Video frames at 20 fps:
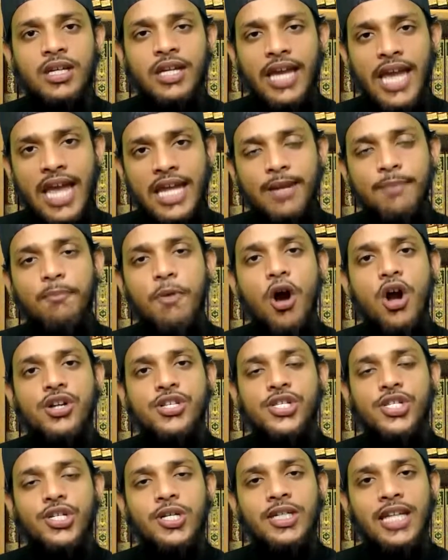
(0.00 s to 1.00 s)
any
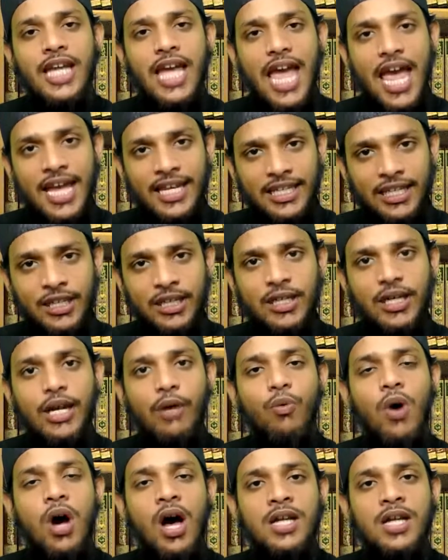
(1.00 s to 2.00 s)
person,
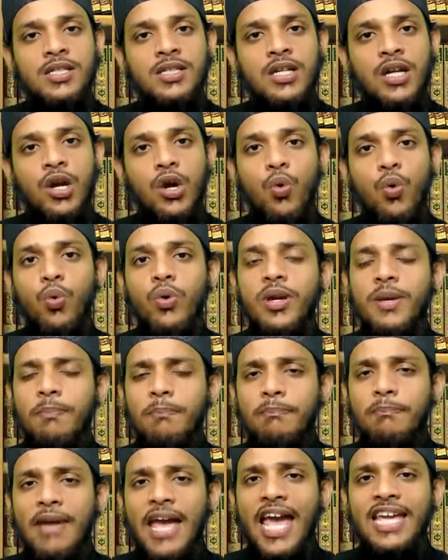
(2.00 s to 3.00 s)
anyone, we
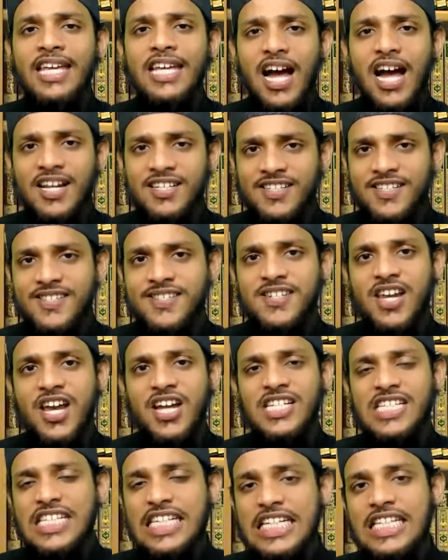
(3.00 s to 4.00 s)
may
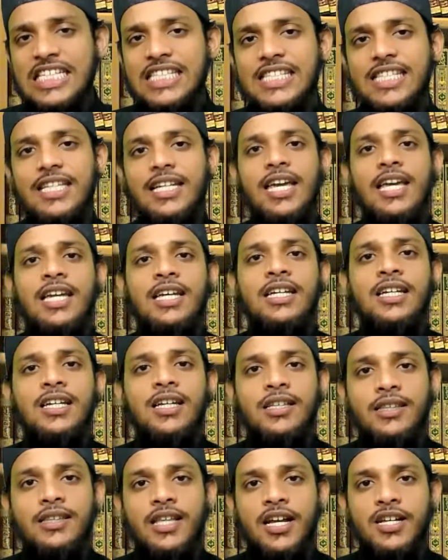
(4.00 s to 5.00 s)
understand easily
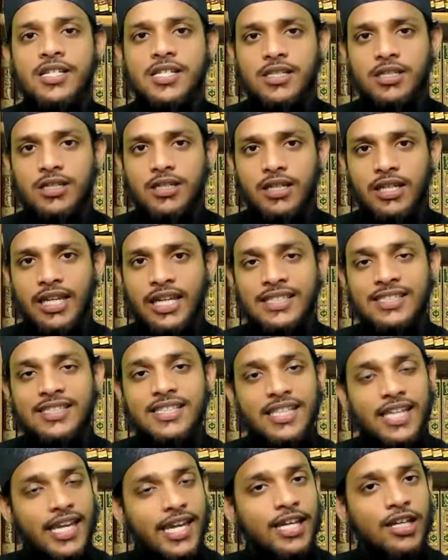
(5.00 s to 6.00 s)
that
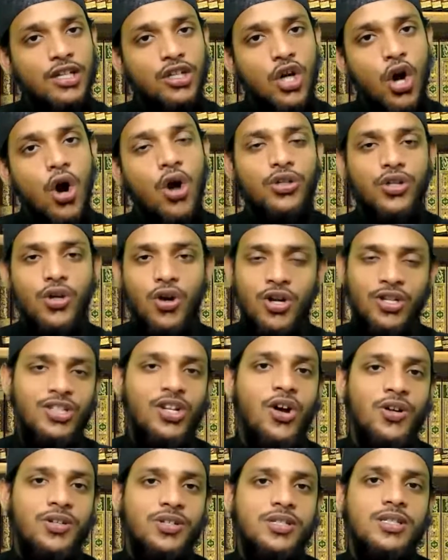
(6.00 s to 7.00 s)
he God or
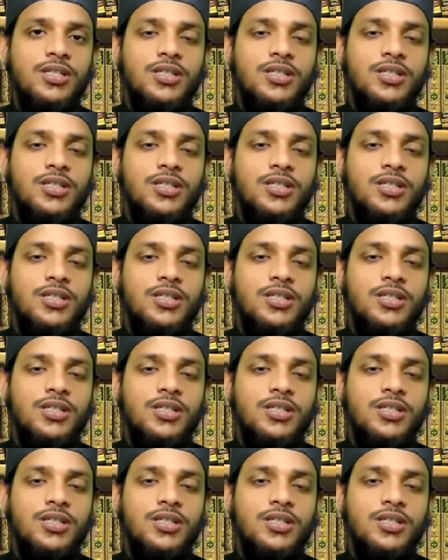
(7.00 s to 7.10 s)
not.